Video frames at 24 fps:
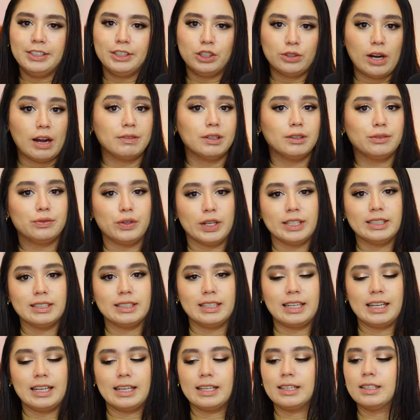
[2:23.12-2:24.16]
travel
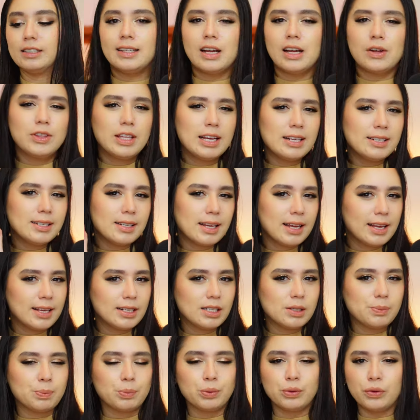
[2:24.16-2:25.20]
friendly. Now, this
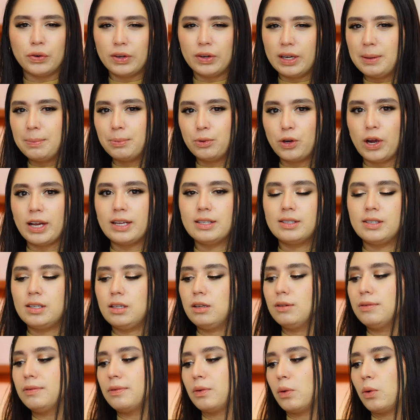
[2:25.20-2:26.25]
is pretty
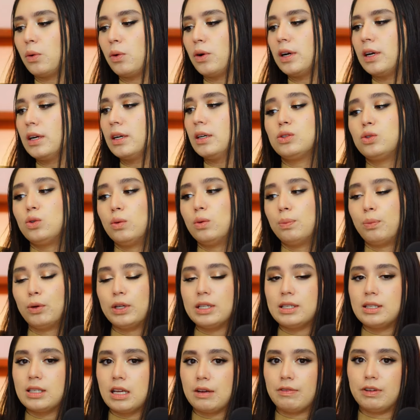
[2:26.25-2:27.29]
pricey for
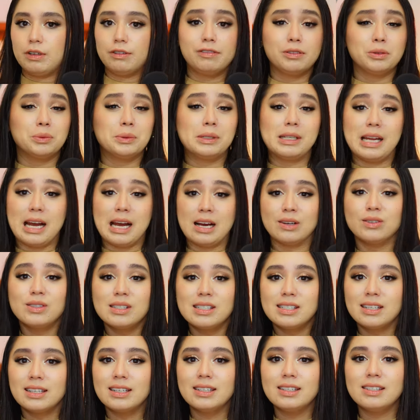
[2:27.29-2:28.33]
2.7 fluid
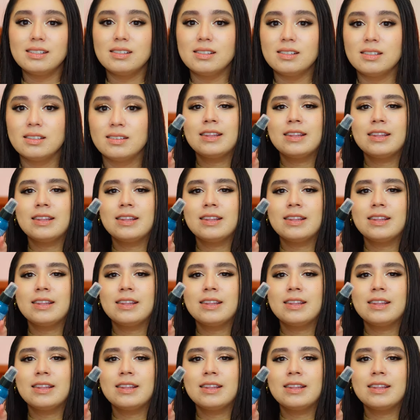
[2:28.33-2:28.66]
ounces.